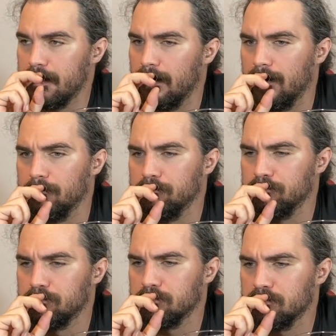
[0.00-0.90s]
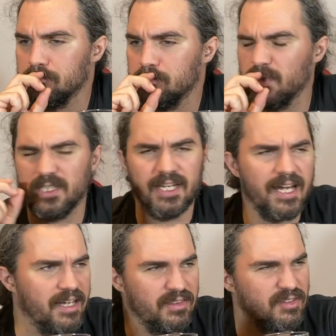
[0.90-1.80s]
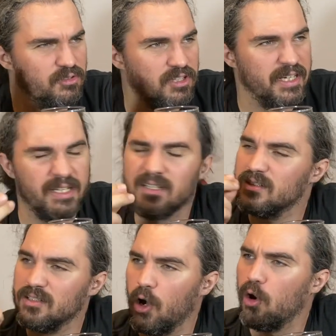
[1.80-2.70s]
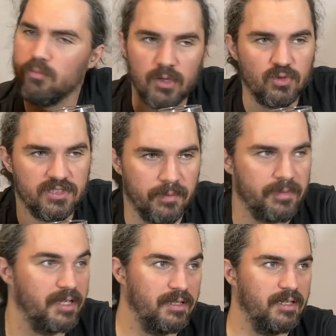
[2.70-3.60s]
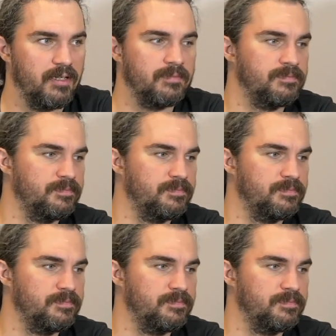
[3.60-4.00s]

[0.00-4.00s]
But yeah, there's like almost something there.